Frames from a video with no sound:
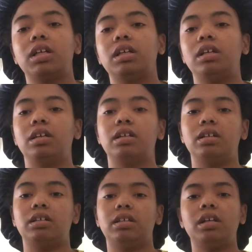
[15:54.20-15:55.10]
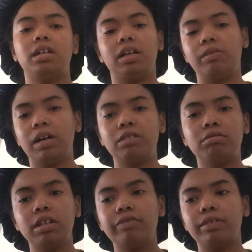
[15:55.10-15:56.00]
And they like, why you
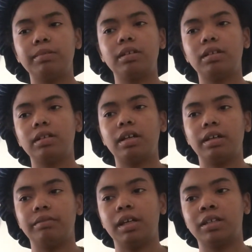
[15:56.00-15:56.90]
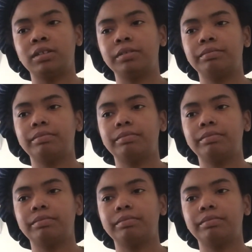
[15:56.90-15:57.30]
leave in the middle of the night, Yana?